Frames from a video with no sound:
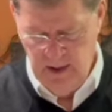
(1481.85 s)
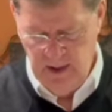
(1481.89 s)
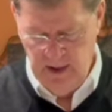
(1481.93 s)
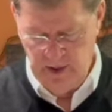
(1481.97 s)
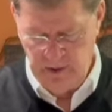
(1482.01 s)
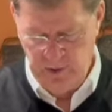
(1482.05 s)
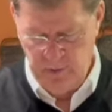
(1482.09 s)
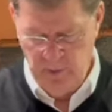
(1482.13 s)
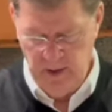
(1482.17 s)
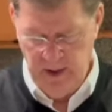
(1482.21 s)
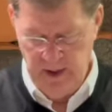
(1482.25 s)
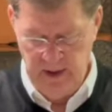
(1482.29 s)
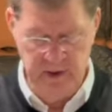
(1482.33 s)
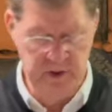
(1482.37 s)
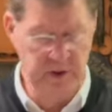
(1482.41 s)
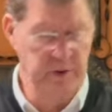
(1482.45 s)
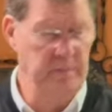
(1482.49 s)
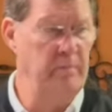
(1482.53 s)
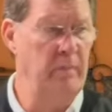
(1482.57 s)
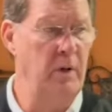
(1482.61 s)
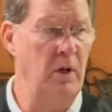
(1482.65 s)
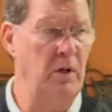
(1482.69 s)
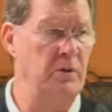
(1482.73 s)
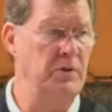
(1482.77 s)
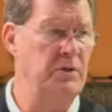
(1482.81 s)
as well as
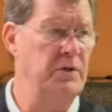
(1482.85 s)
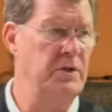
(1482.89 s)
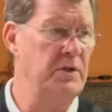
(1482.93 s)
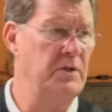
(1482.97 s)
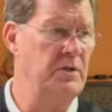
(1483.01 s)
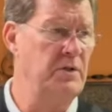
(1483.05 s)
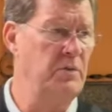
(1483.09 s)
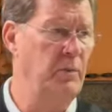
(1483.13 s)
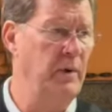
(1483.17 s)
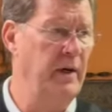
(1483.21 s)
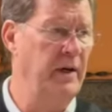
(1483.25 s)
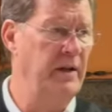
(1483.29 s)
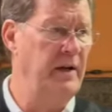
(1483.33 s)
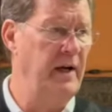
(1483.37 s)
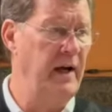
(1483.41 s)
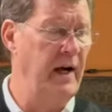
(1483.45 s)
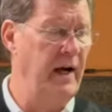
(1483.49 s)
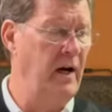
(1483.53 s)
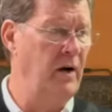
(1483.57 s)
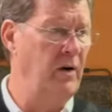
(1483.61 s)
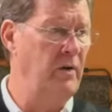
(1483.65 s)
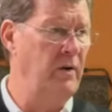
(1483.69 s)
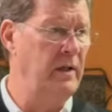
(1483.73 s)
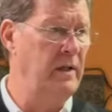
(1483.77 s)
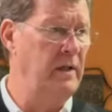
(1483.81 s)
Moses with
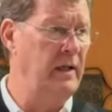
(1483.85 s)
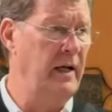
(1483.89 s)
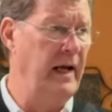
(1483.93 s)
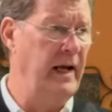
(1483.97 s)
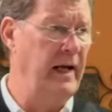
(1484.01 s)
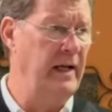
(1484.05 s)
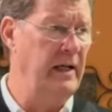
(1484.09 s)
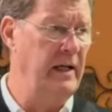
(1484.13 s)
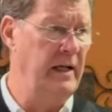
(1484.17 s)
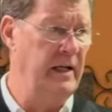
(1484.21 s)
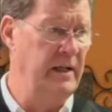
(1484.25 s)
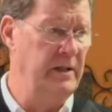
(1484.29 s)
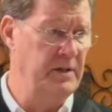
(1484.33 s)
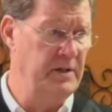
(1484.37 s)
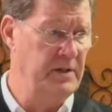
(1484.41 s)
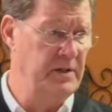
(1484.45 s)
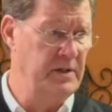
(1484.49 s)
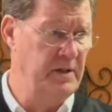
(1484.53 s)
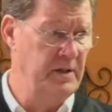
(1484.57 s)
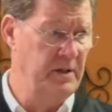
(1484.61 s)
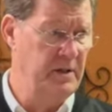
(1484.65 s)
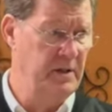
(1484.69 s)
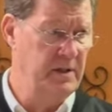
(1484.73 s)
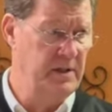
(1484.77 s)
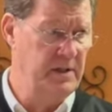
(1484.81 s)
Aaron and
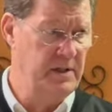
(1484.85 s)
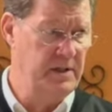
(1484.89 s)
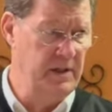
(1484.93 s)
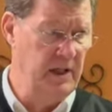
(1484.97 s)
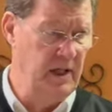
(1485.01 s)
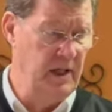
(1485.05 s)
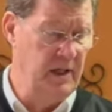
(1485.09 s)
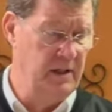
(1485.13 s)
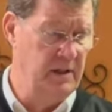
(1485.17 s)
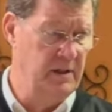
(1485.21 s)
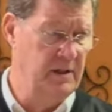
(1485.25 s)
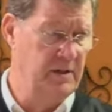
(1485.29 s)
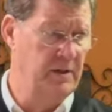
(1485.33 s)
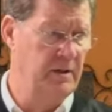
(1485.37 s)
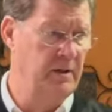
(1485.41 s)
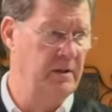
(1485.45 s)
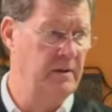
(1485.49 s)
his sons.